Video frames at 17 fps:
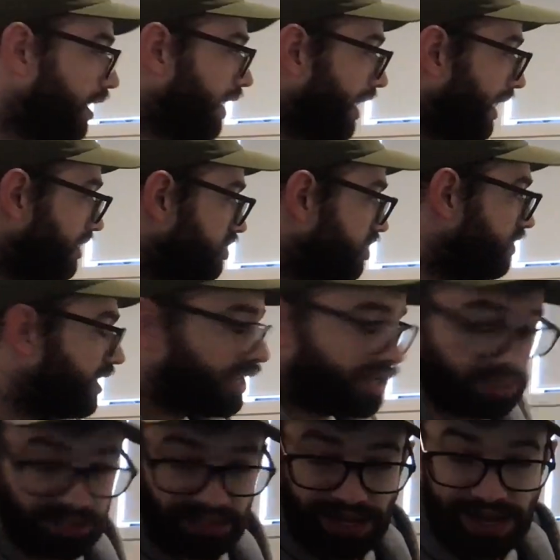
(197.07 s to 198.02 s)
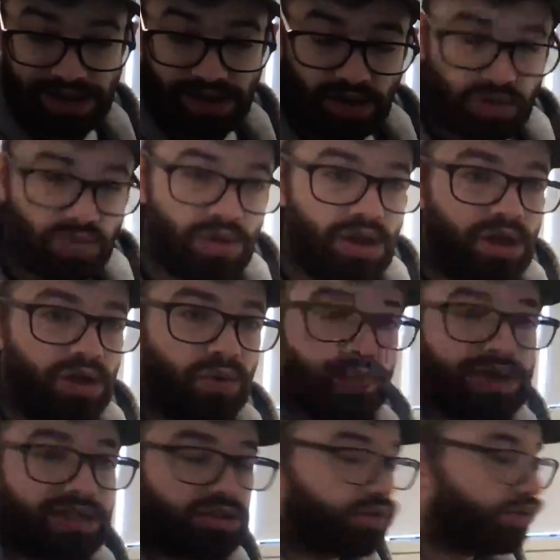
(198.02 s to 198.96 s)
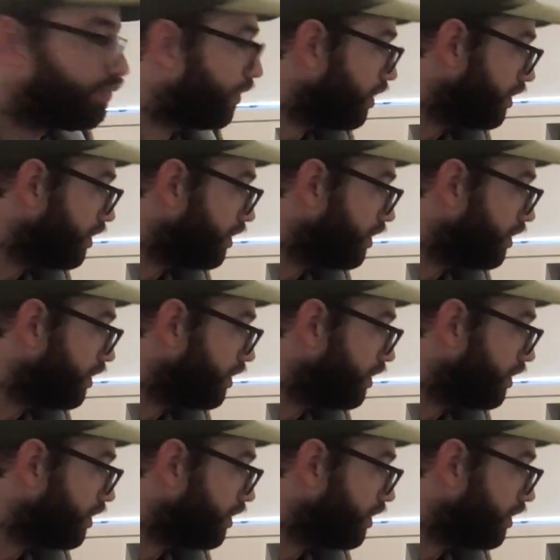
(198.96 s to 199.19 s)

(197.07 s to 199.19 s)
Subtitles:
Okay, so that is how we do